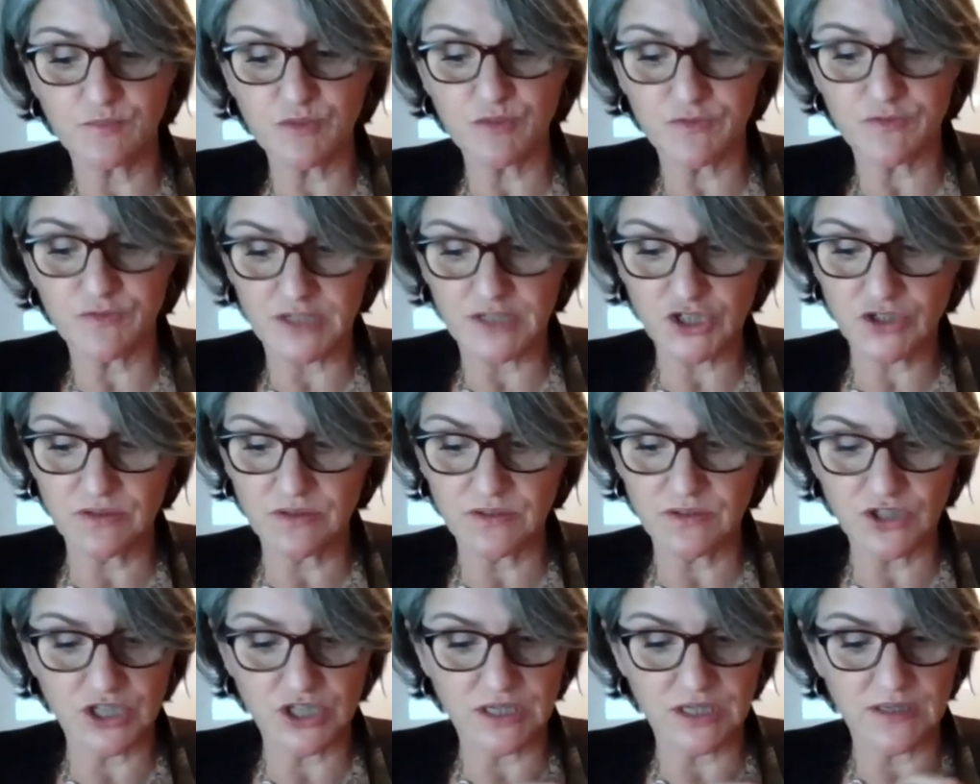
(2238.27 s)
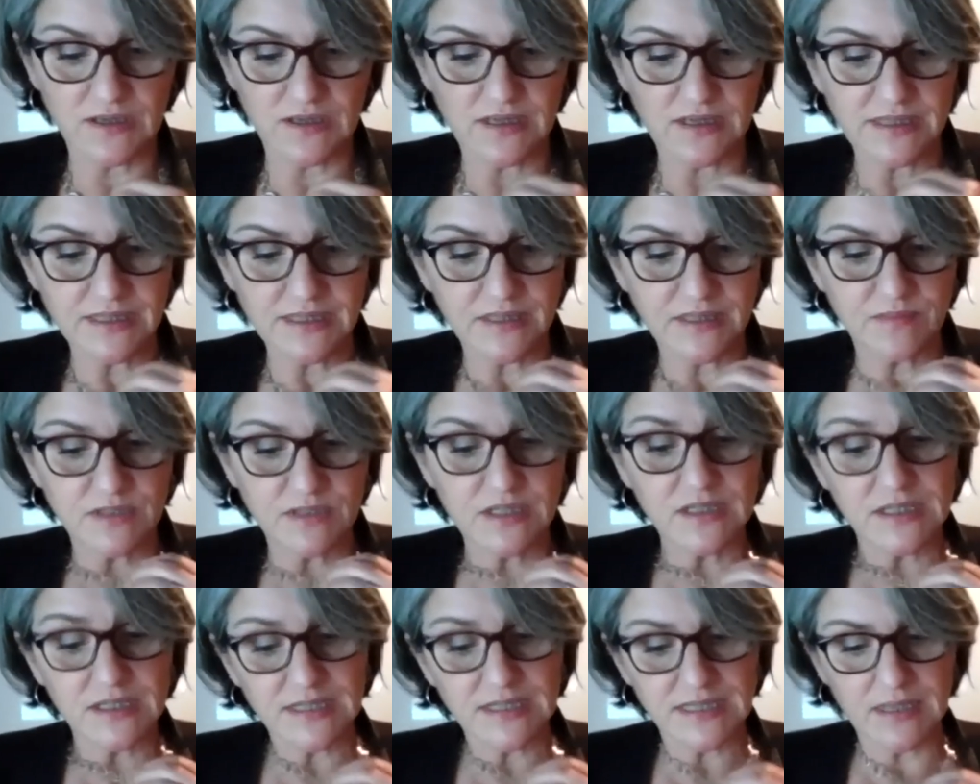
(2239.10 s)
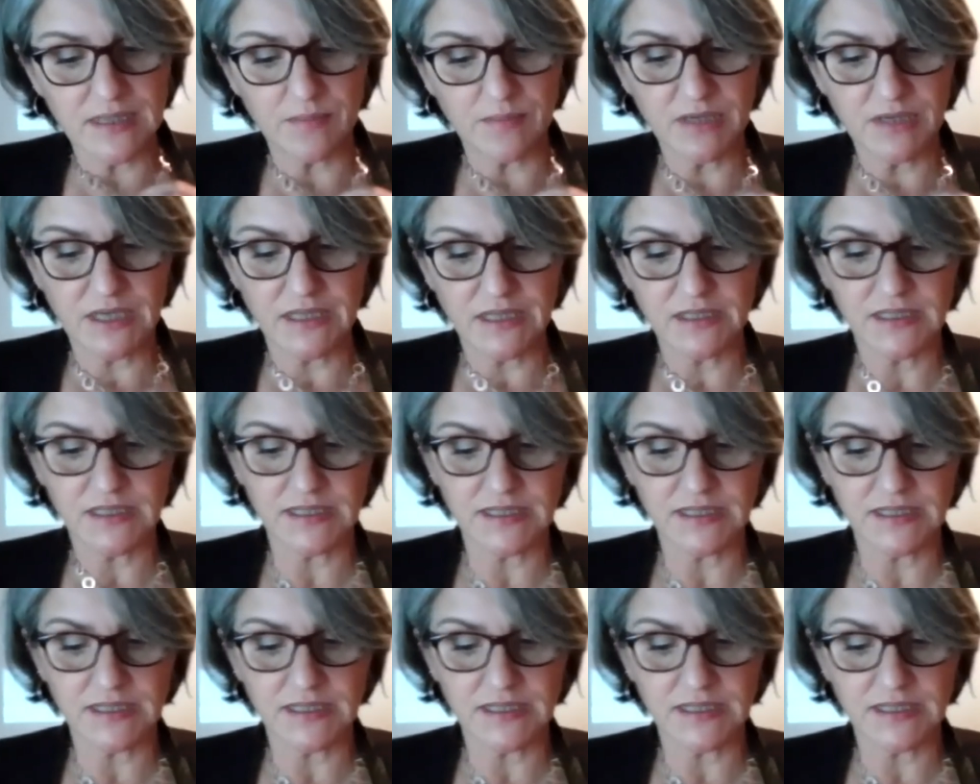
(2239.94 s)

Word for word: professional journalism to disseminate